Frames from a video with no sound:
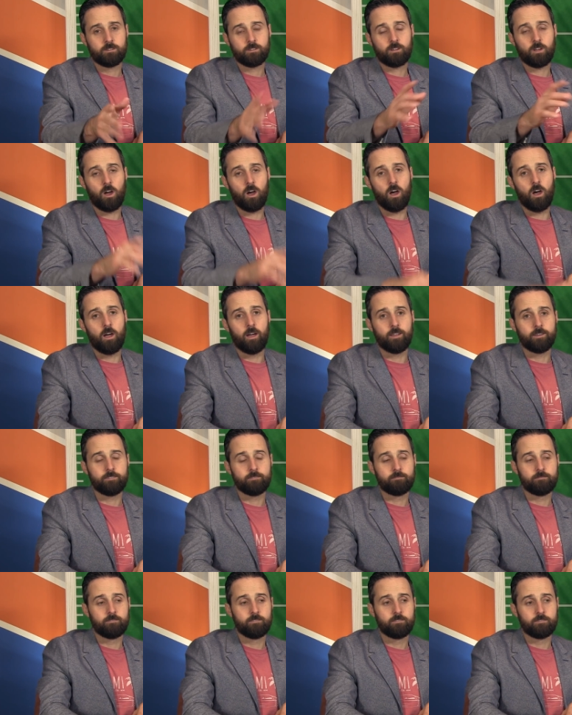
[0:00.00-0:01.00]
Con,
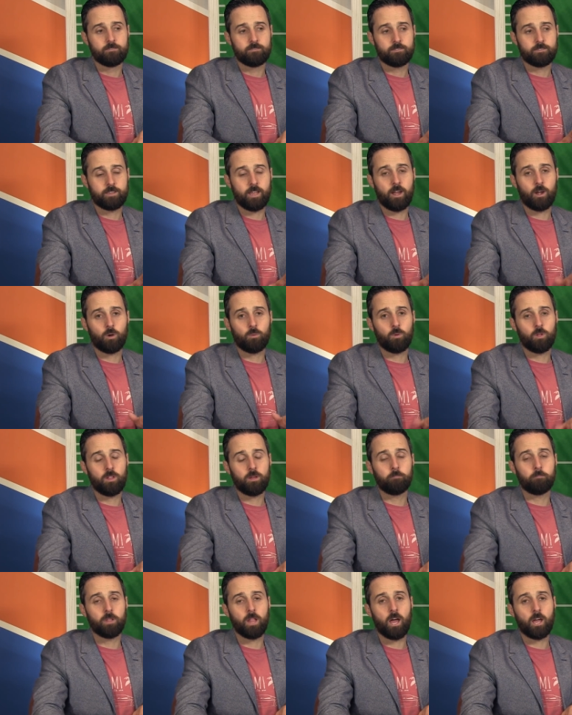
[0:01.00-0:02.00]
terrible
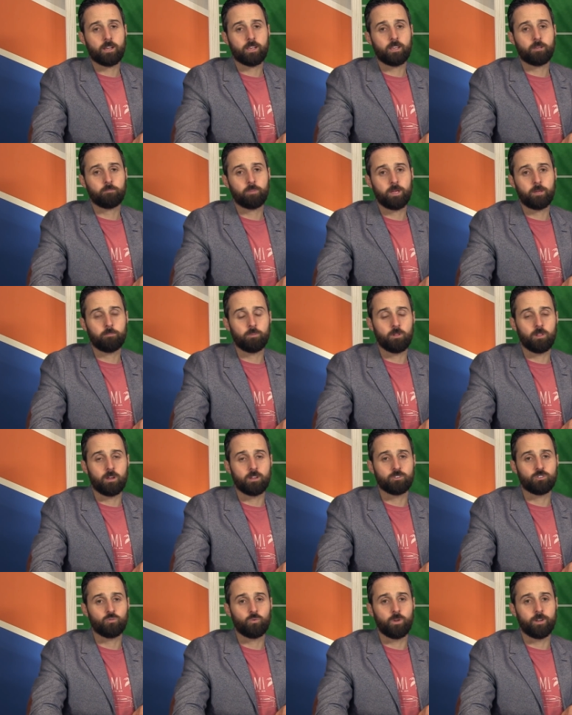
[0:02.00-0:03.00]
at blocking people
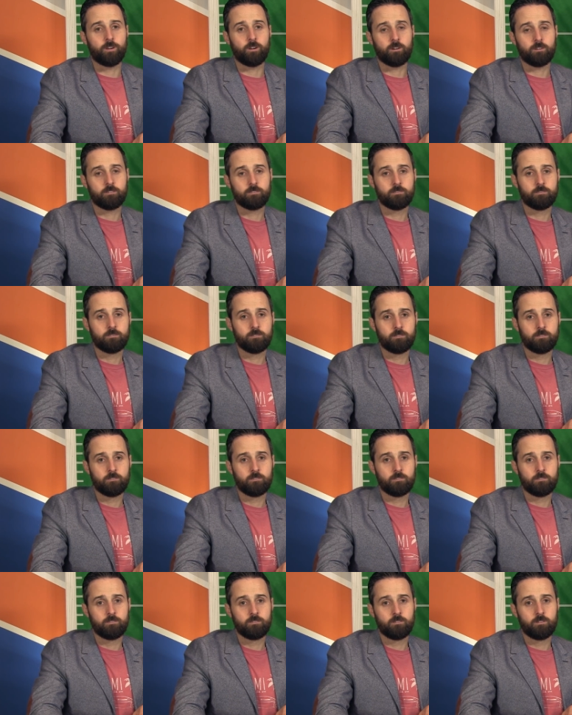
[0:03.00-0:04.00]
on Twitter.
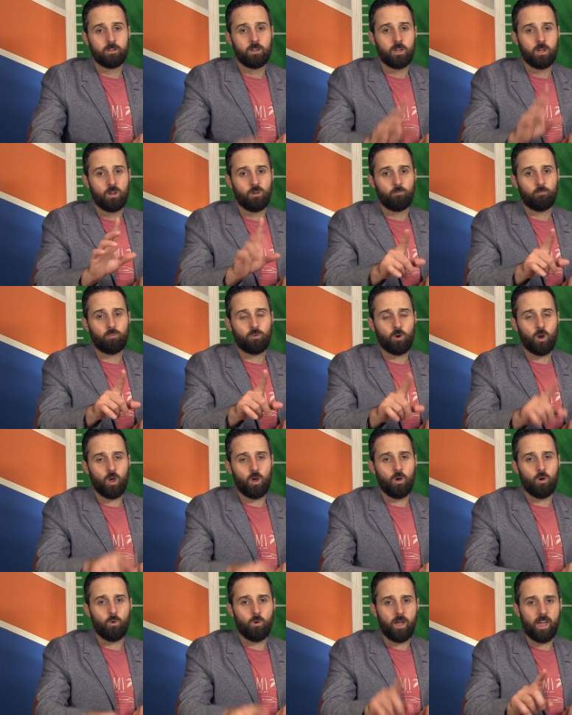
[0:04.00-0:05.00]

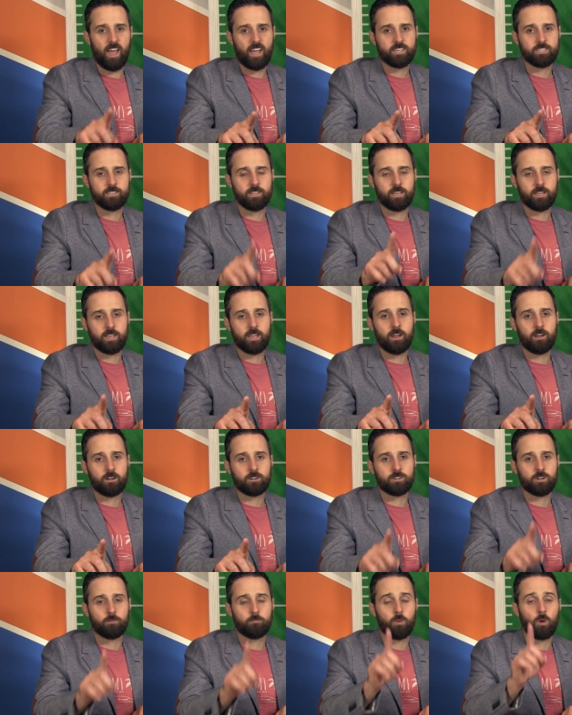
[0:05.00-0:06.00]
Pro, excellent
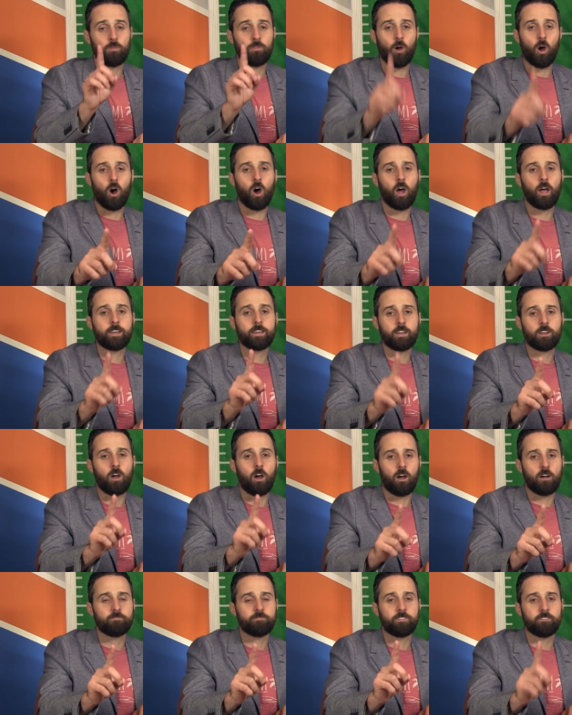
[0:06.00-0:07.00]
character both on and
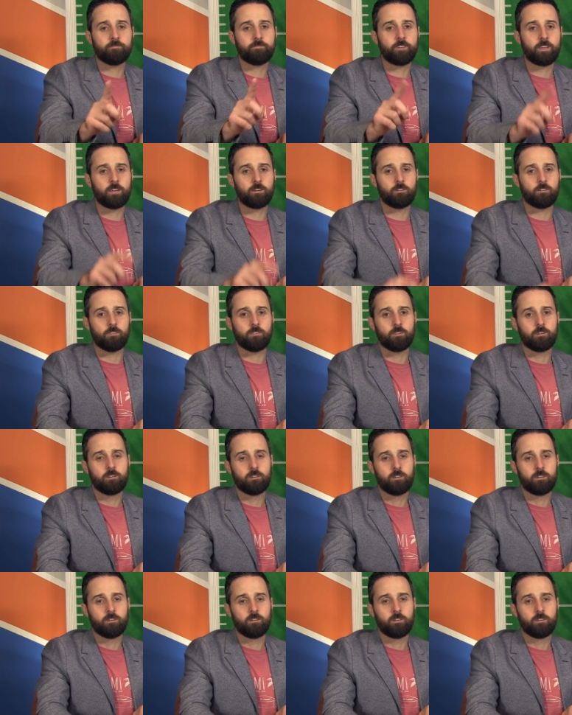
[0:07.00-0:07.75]
off the field.